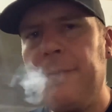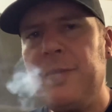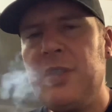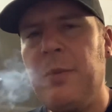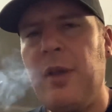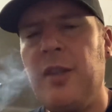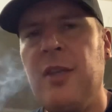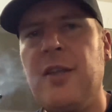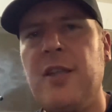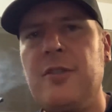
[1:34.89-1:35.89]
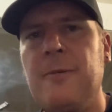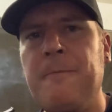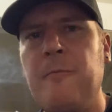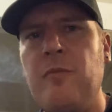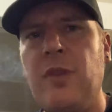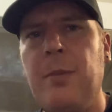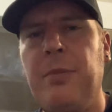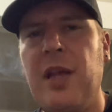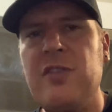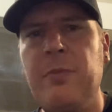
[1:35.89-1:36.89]
Some might think that's
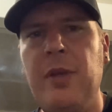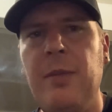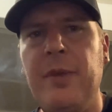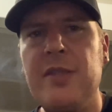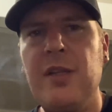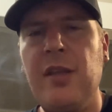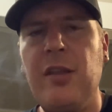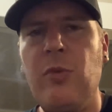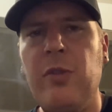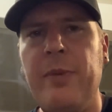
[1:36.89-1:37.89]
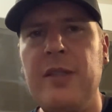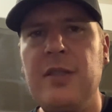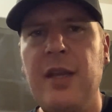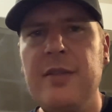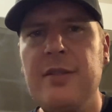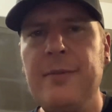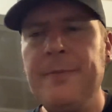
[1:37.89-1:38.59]
blasphemy to mix anything with Penzance,